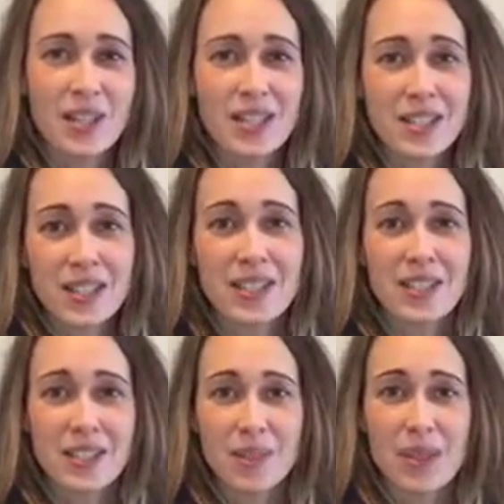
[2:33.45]
easy it
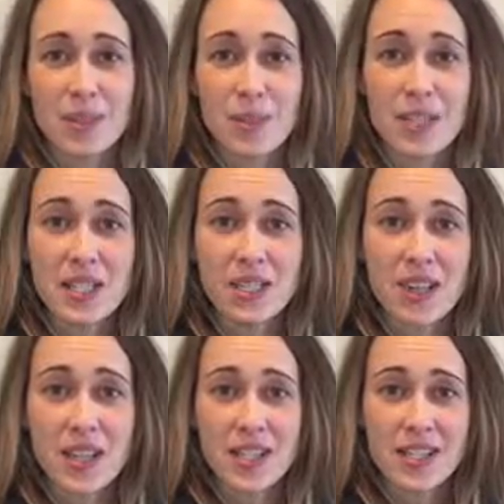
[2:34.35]
is to make beet
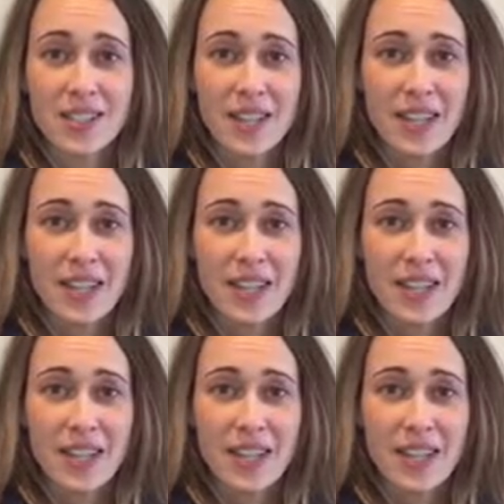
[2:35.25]
kvass.